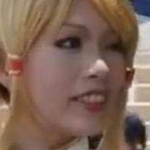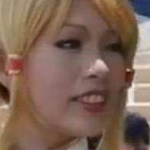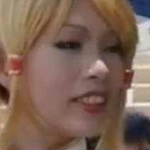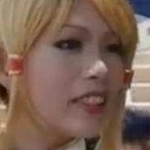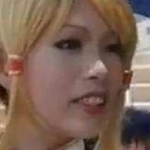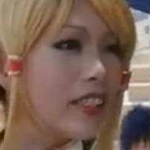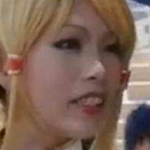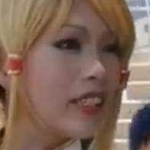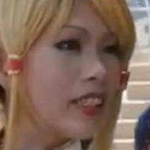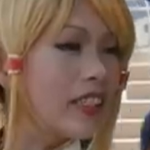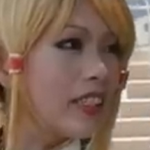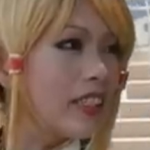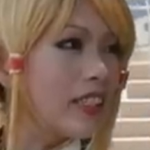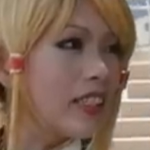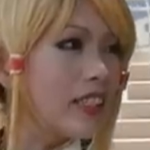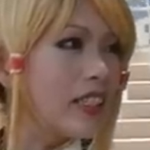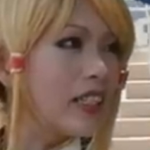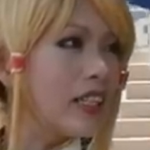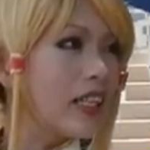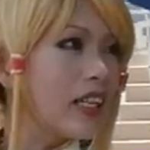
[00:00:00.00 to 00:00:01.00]

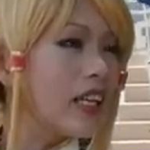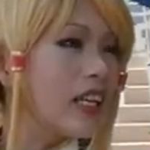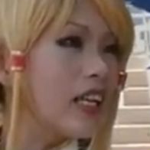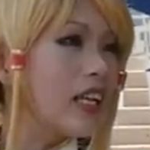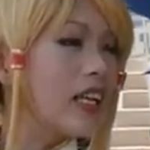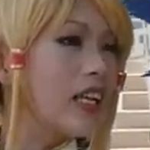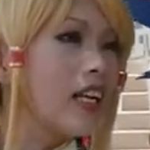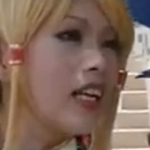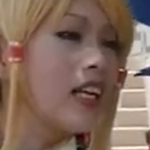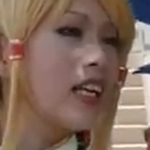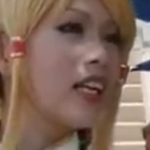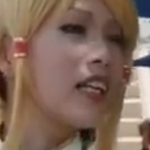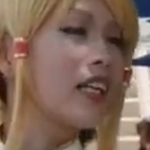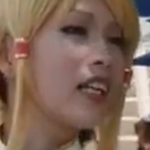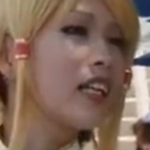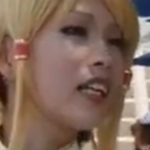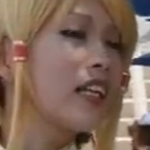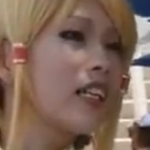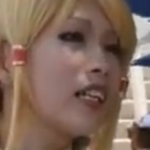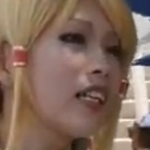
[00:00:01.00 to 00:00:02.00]

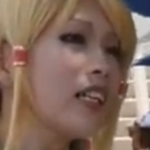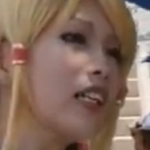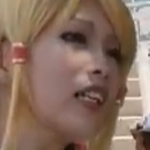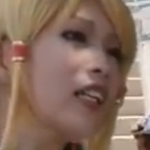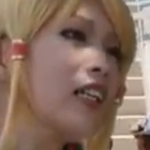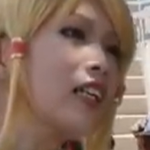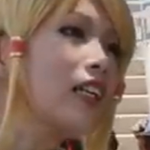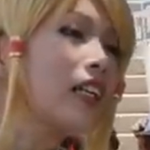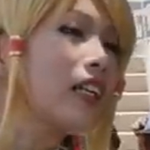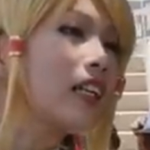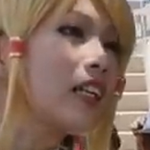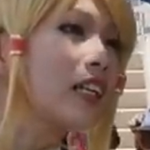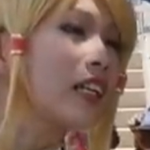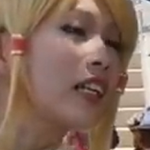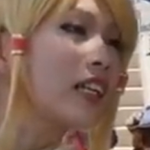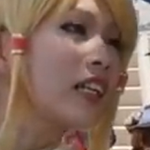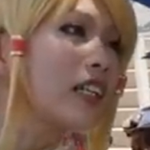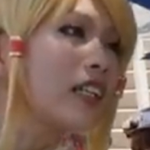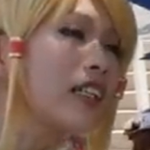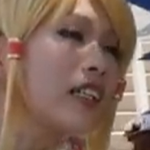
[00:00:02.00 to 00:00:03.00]

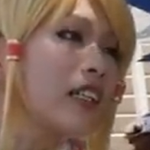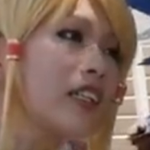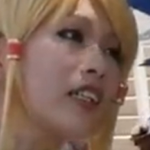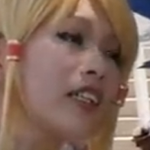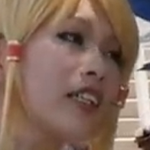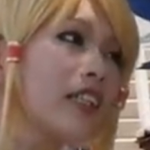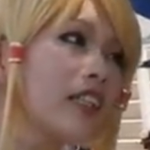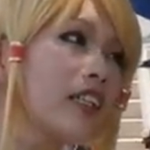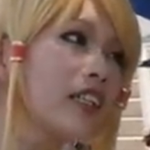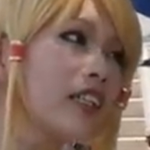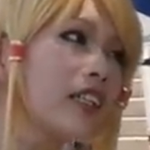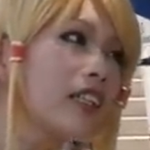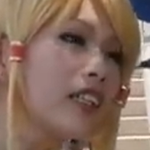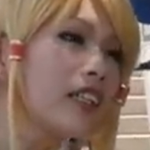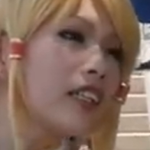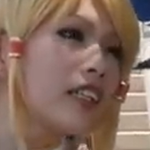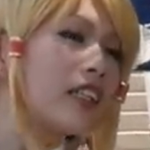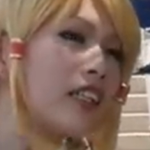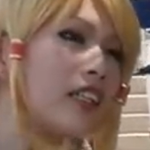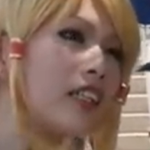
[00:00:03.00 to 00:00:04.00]

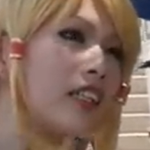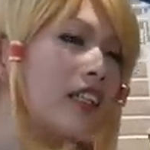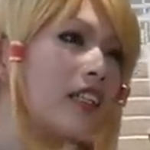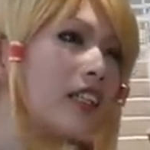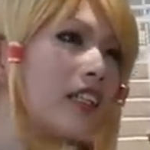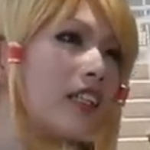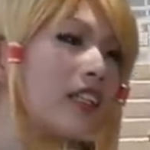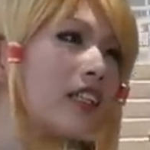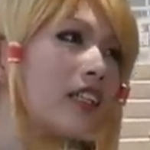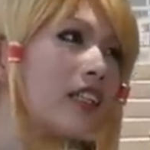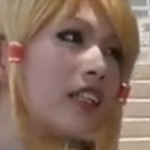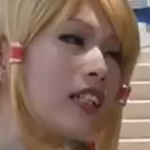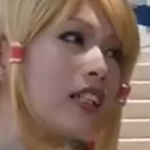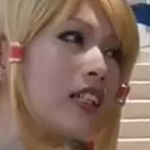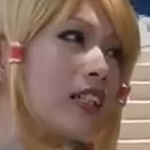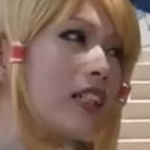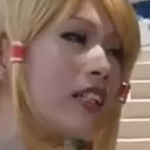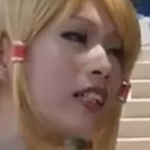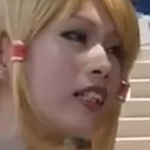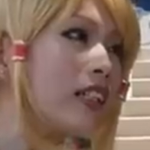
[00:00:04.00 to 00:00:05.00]

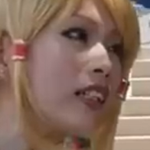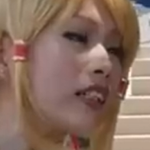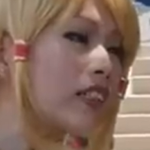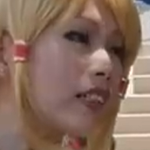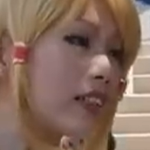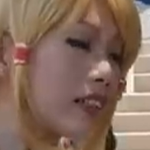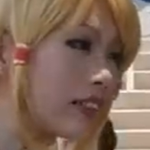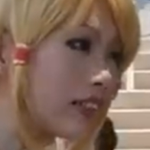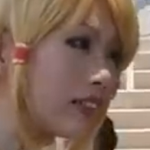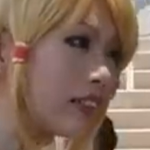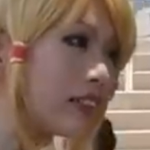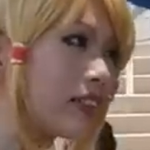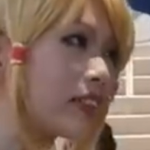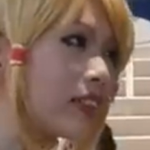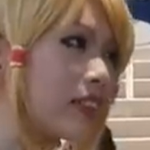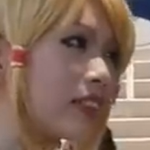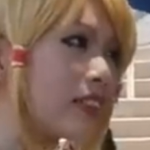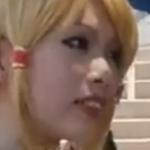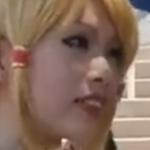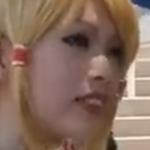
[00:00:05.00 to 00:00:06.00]

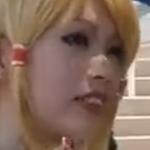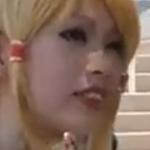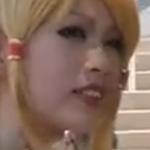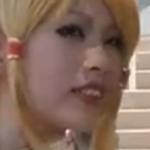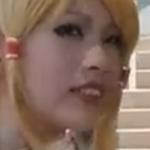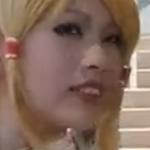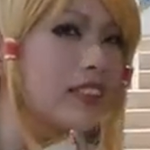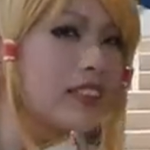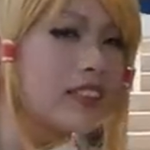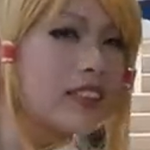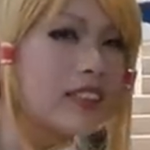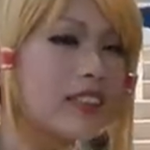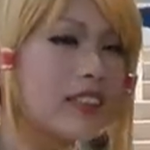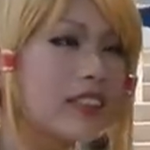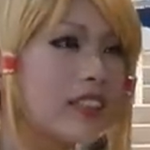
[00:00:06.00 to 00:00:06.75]
(silent)